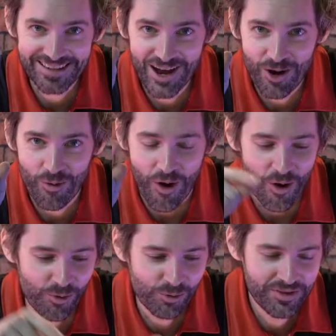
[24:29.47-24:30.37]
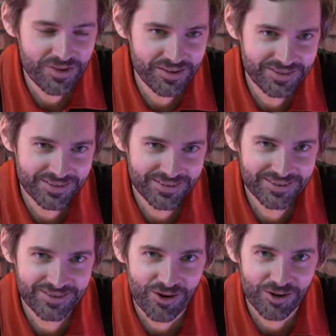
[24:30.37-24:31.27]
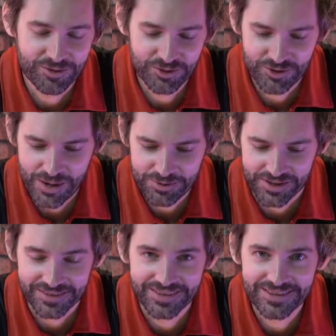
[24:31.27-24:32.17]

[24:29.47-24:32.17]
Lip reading: That's how old this style of contraption